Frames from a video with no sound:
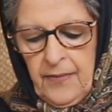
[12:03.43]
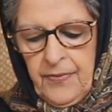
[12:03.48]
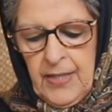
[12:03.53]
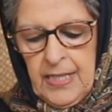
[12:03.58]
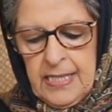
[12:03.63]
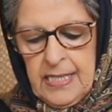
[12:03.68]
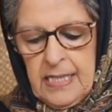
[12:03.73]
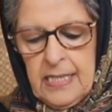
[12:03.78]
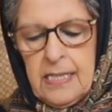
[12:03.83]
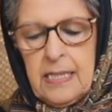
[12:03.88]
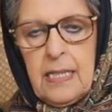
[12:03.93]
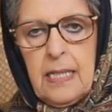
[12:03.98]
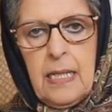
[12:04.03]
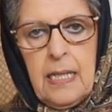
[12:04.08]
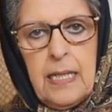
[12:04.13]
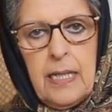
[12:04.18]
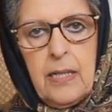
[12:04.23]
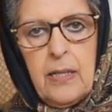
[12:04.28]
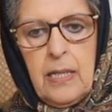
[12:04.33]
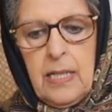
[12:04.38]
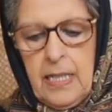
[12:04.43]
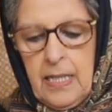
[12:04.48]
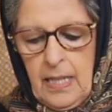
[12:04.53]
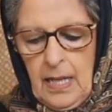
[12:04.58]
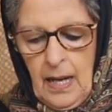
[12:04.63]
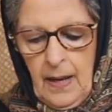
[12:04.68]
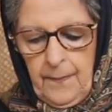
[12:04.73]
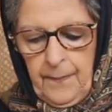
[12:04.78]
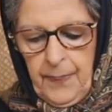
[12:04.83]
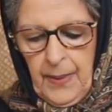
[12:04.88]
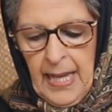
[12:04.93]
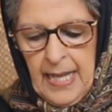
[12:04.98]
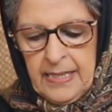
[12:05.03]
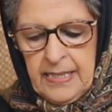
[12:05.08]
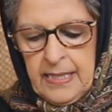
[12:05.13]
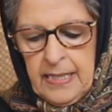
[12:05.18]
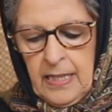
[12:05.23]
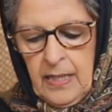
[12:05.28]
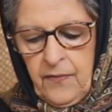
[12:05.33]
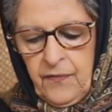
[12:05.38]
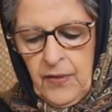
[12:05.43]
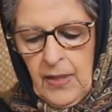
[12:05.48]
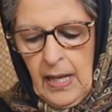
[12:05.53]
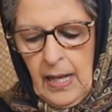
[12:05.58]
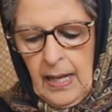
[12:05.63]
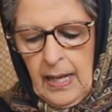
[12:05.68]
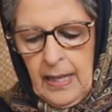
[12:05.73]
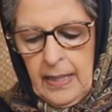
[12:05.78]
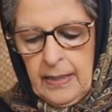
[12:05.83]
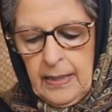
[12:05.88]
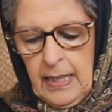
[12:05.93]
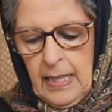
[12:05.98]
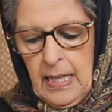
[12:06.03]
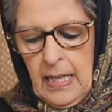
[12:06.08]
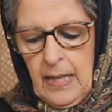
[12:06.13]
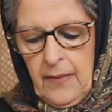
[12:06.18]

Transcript: This is clearly a blessing of God